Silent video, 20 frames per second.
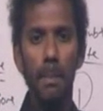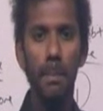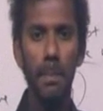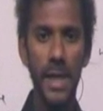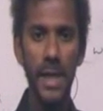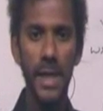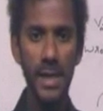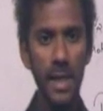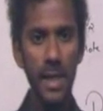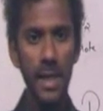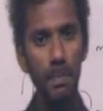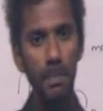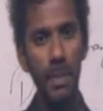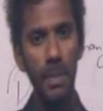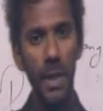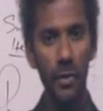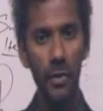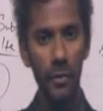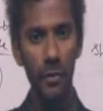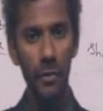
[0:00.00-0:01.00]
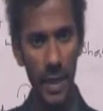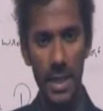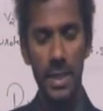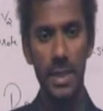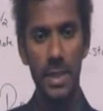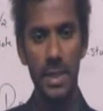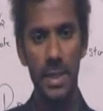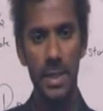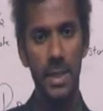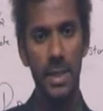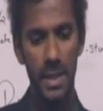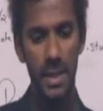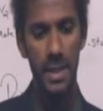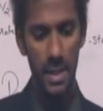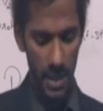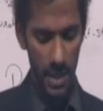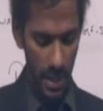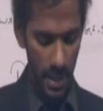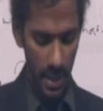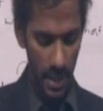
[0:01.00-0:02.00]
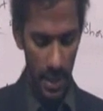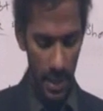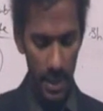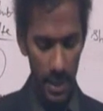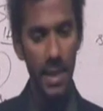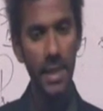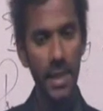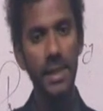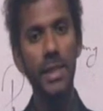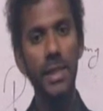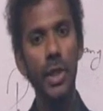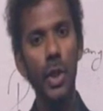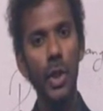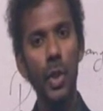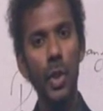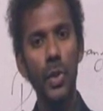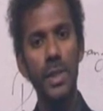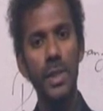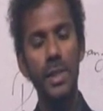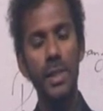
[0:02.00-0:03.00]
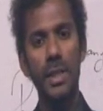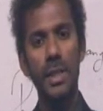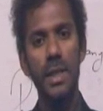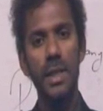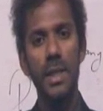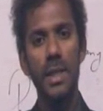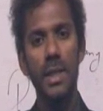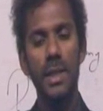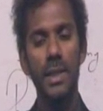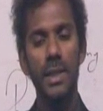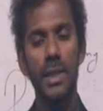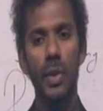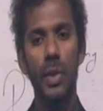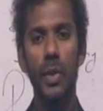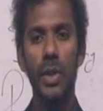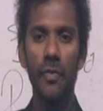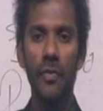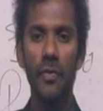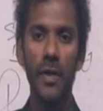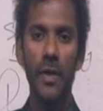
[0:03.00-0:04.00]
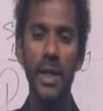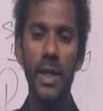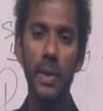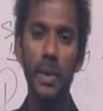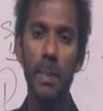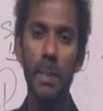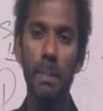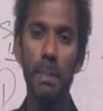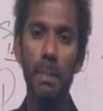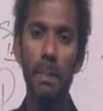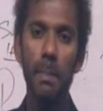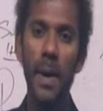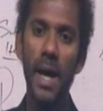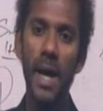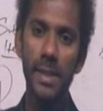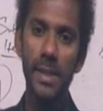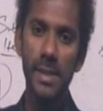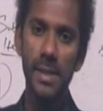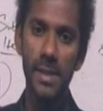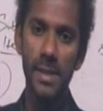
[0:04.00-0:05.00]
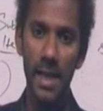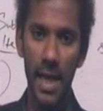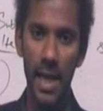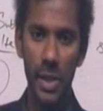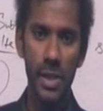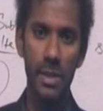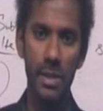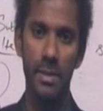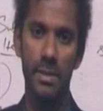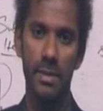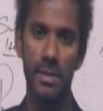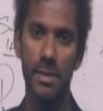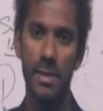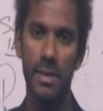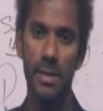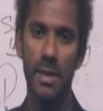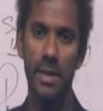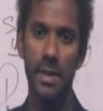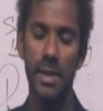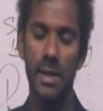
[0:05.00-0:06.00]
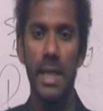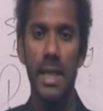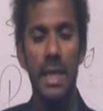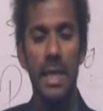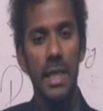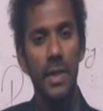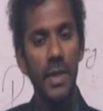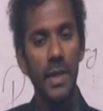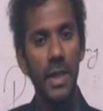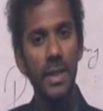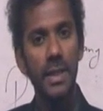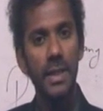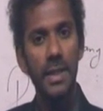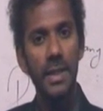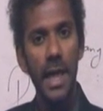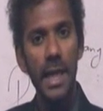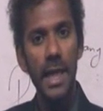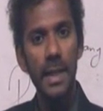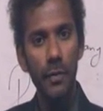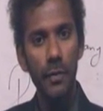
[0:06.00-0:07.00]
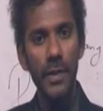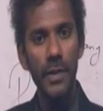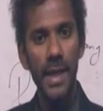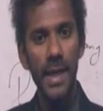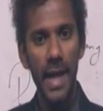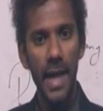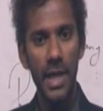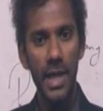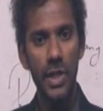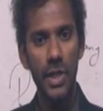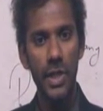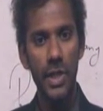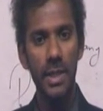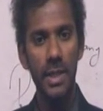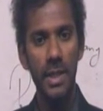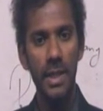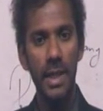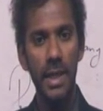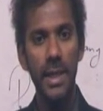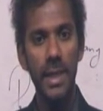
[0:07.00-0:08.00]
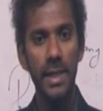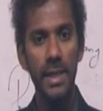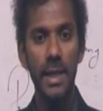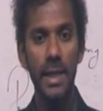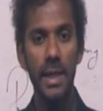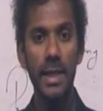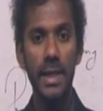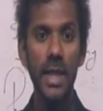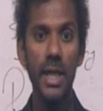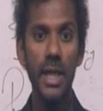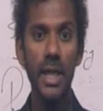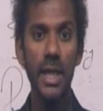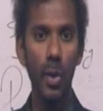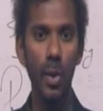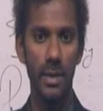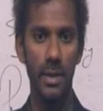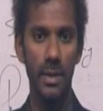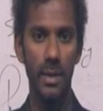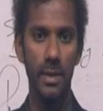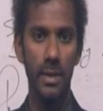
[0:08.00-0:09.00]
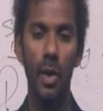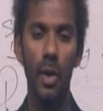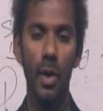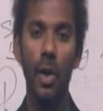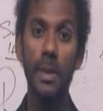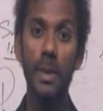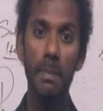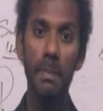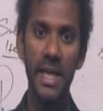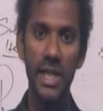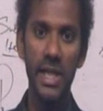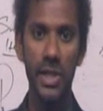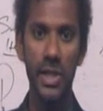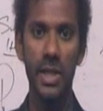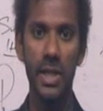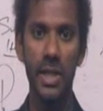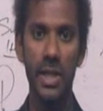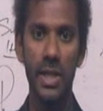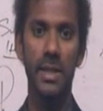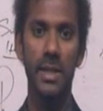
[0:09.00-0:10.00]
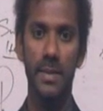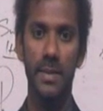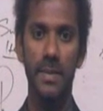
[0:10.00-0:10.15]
Present perfect is used to refer to a past action if the time of the action is known or mentioned.